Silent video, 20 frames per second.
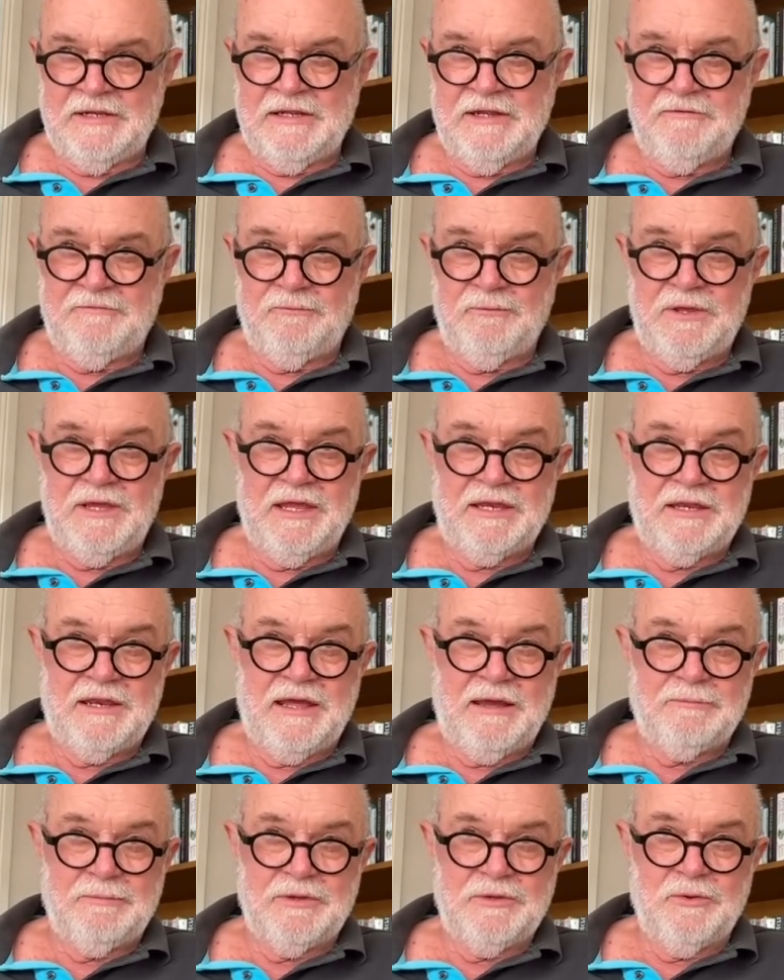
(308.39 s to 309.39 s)
If we ended
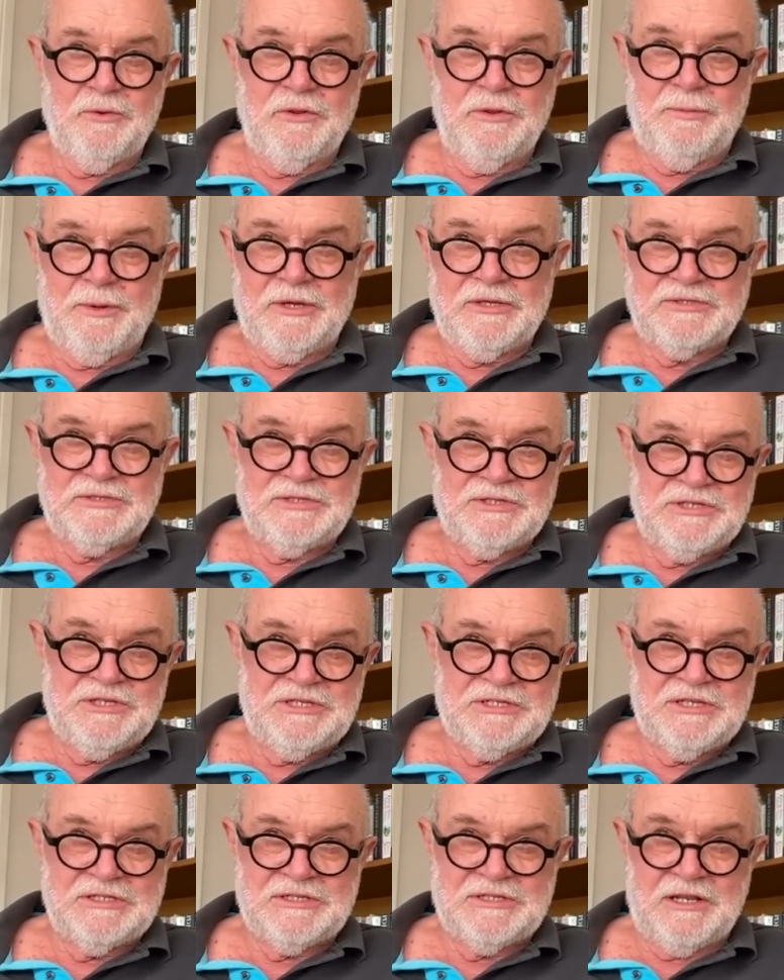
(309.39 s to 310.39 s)
up with all the boats in
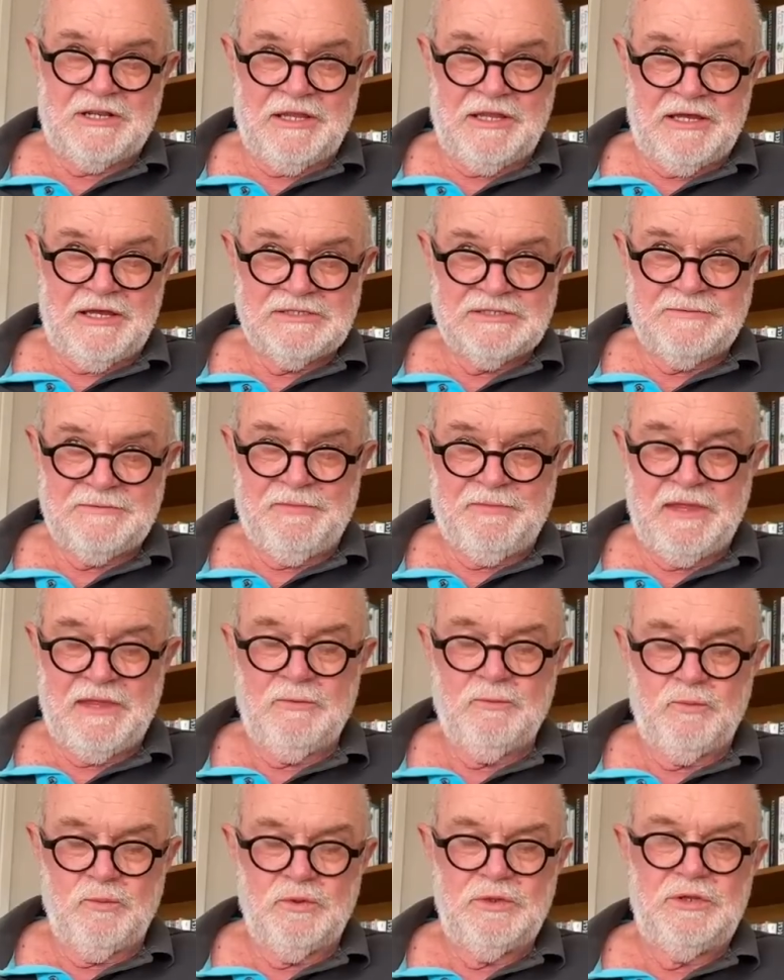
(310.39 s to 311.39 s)
Chichester class,
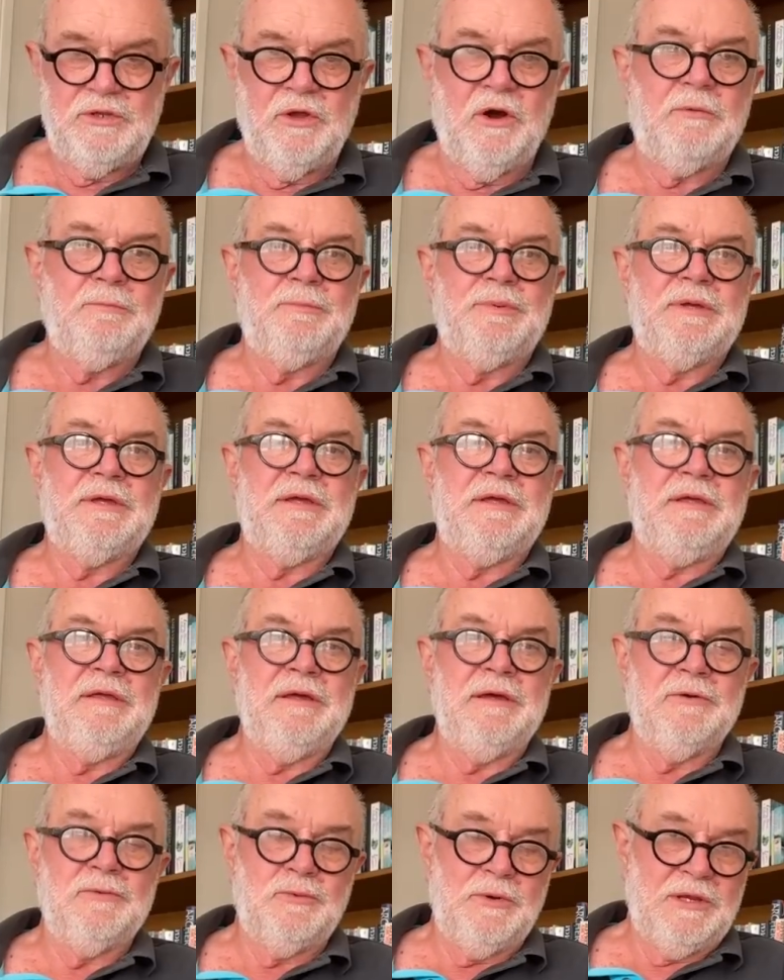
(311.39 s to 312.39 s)
there would not
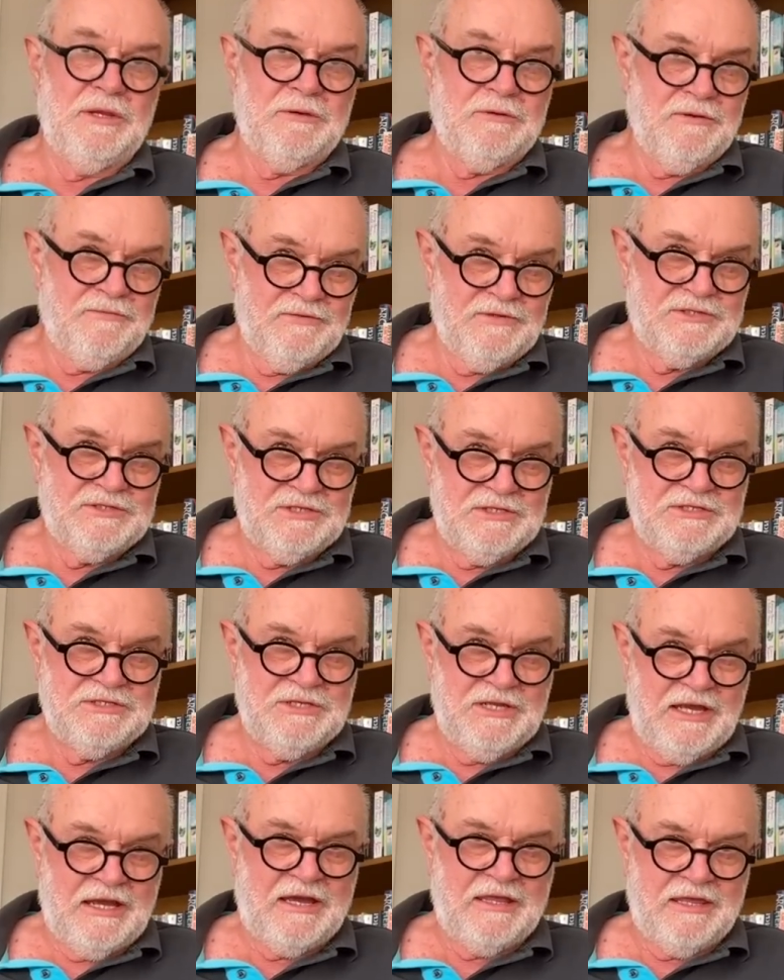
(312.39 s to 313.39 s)
be a winner of the
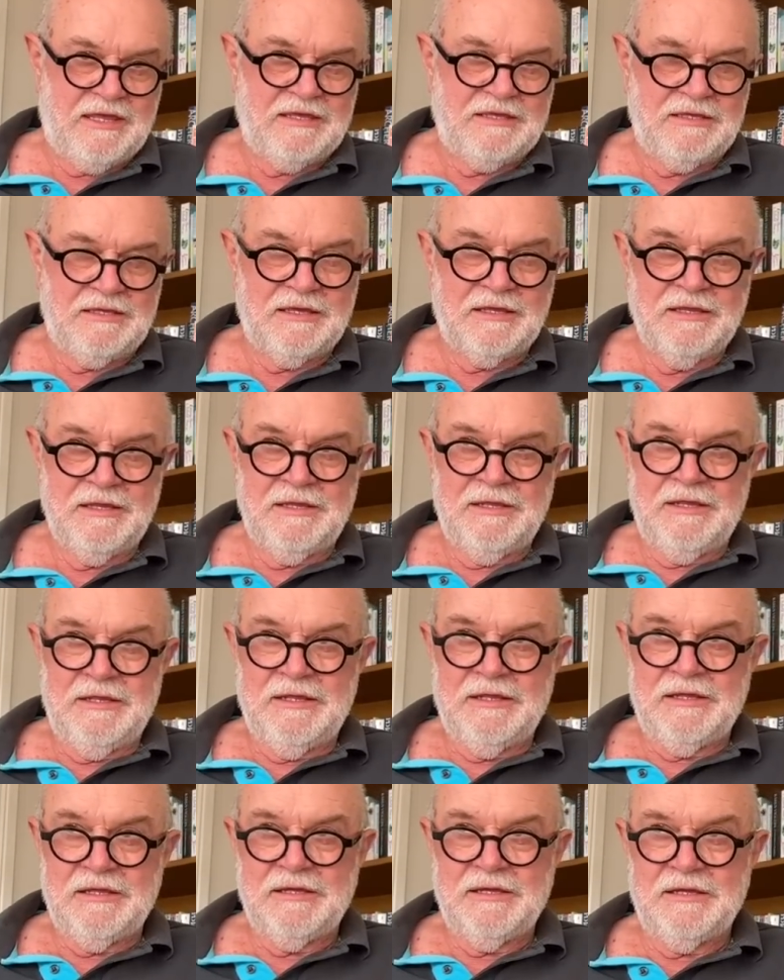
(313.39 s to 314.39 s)
GGR that year.
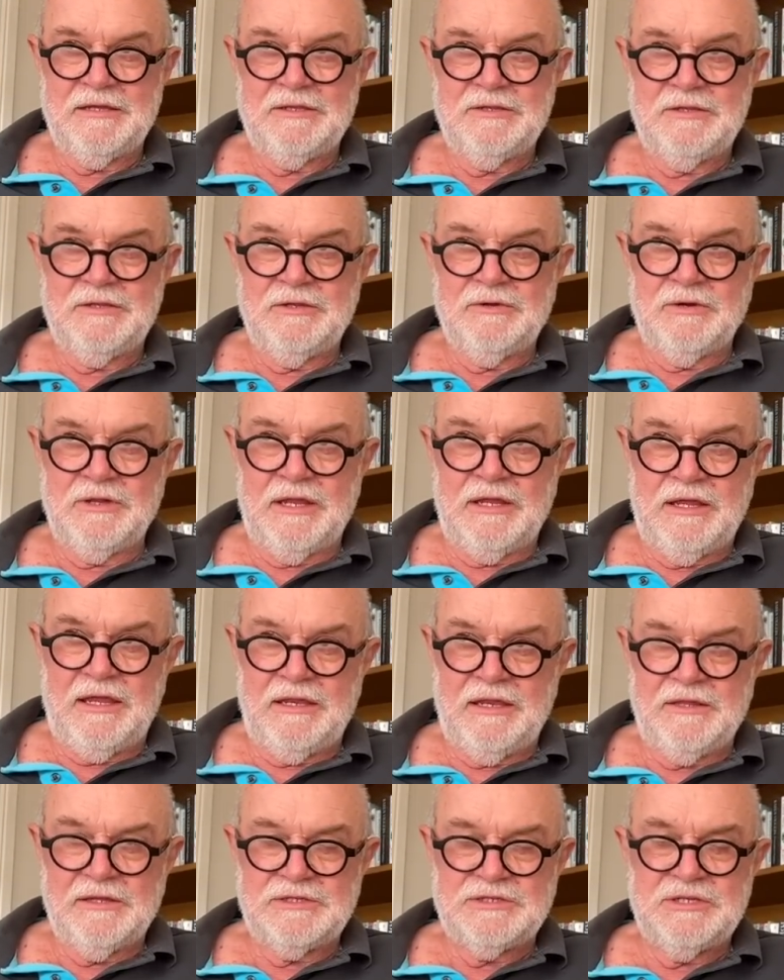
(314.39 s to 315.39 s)

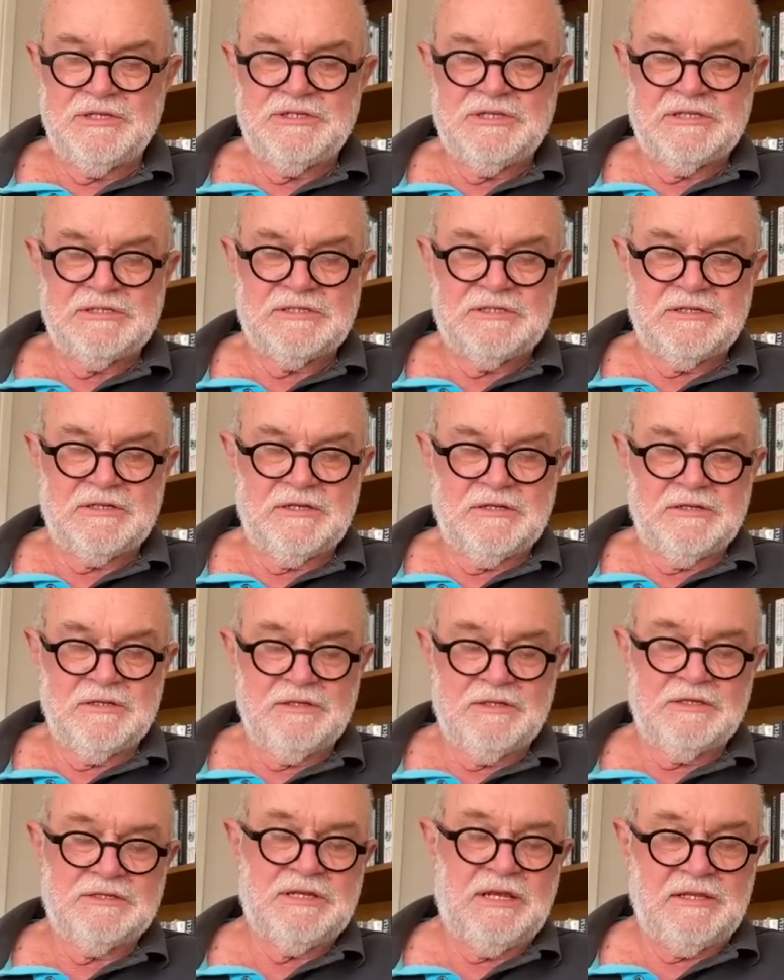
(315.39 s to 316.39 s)
Any of the Chichester,
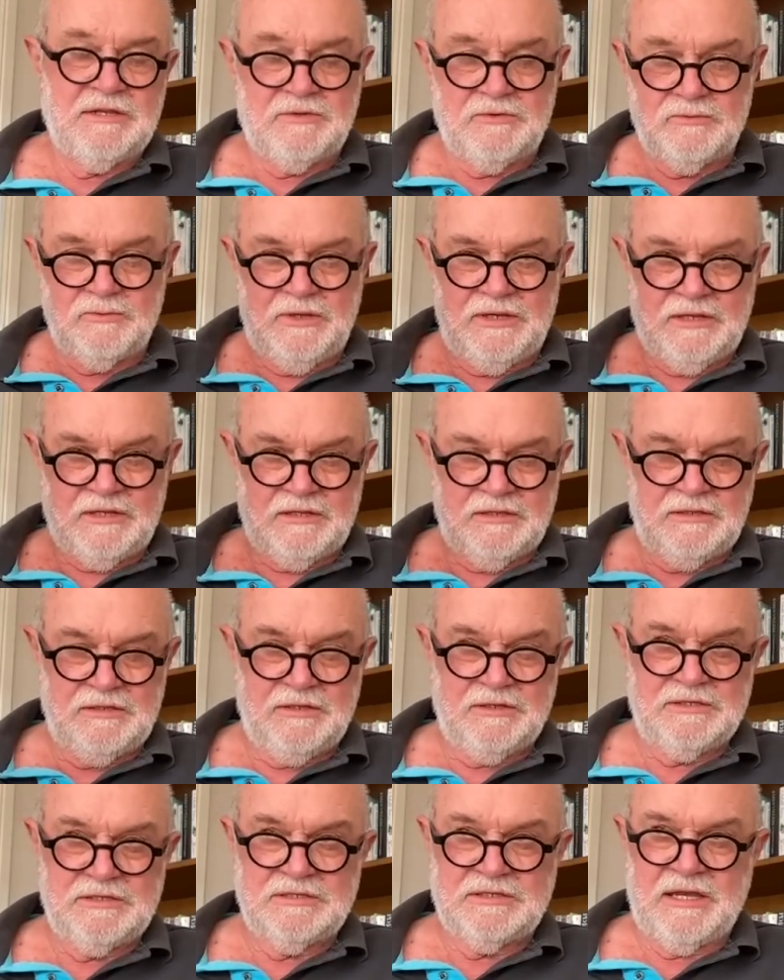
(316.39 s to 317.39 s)
a technical winner,
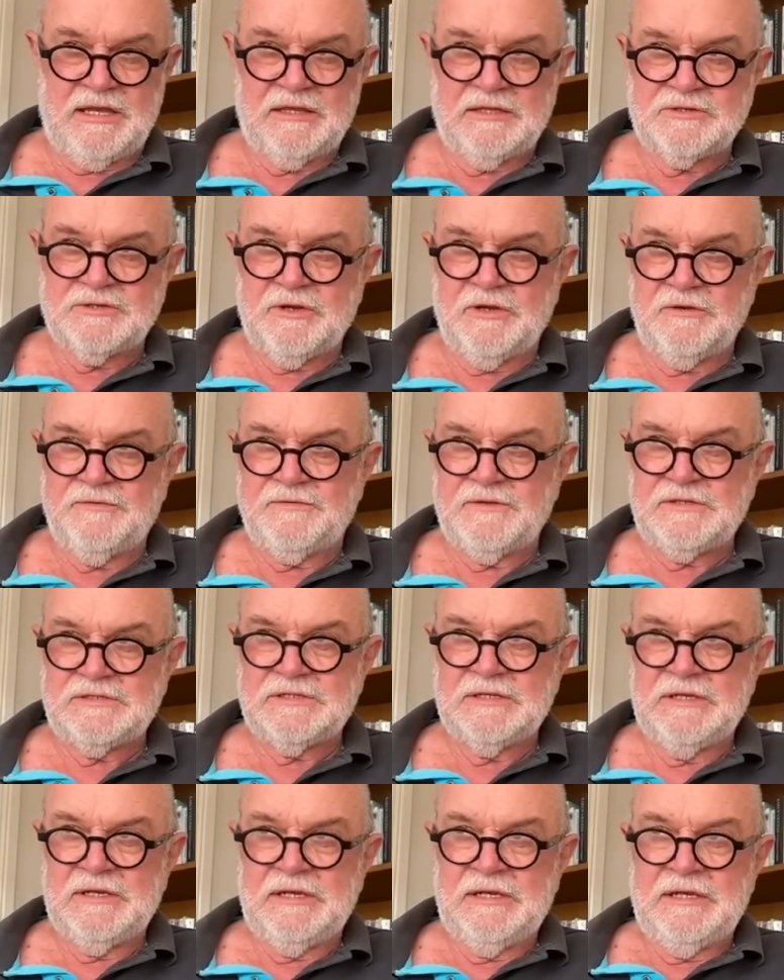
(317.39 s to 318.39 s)
you know, to take the trophies.